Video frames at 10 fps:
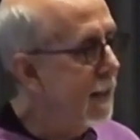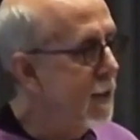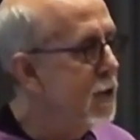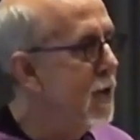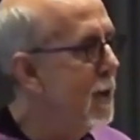
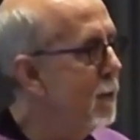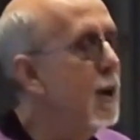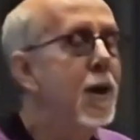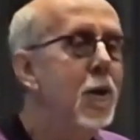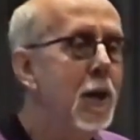Isn't that
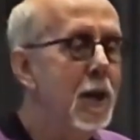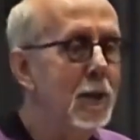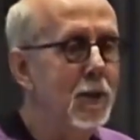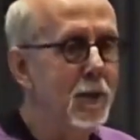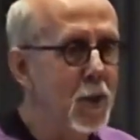rare, like
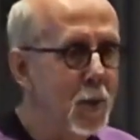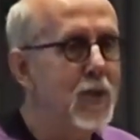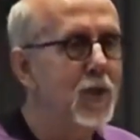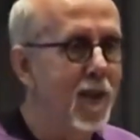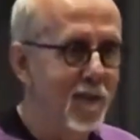the U.S.
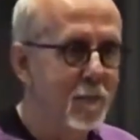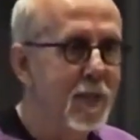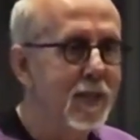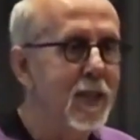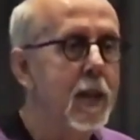
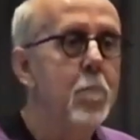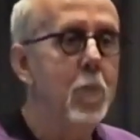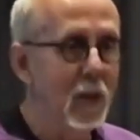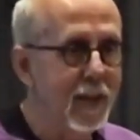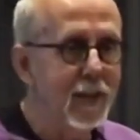government saying,
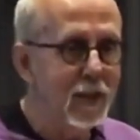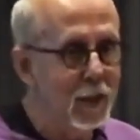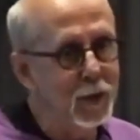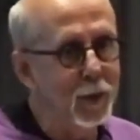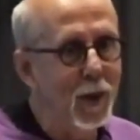please,
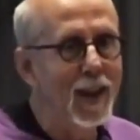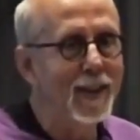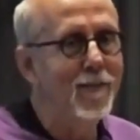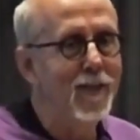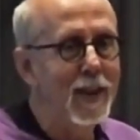could you
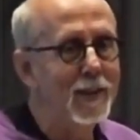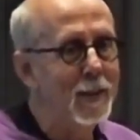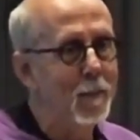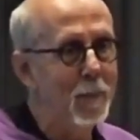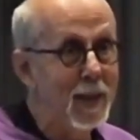invent
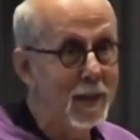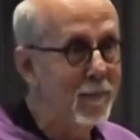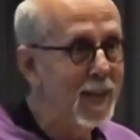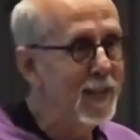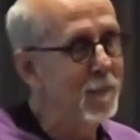a
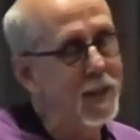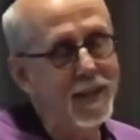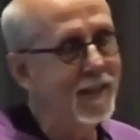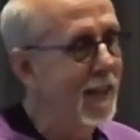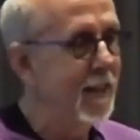plant-based
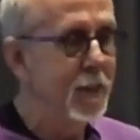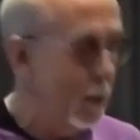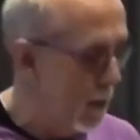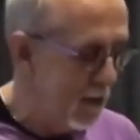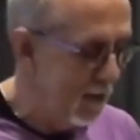meat? Like, no
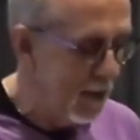one's ever